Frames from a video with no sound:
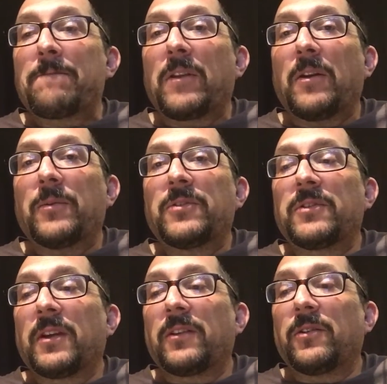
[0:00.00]
yeah, which
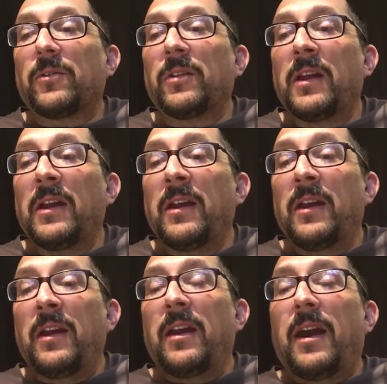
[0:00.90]
is kind of cool.
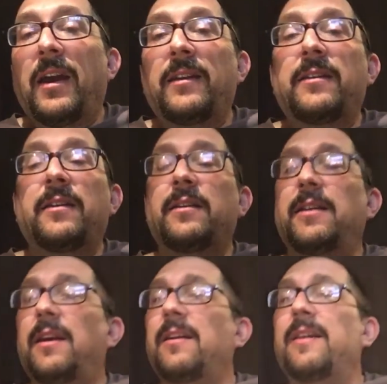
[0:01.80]
And
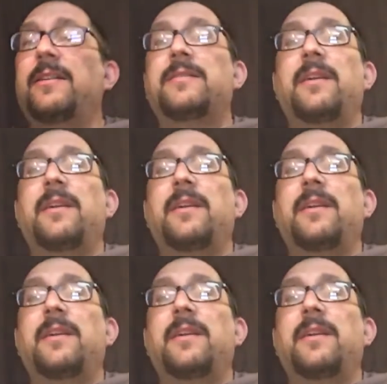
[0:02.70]
yeah, that's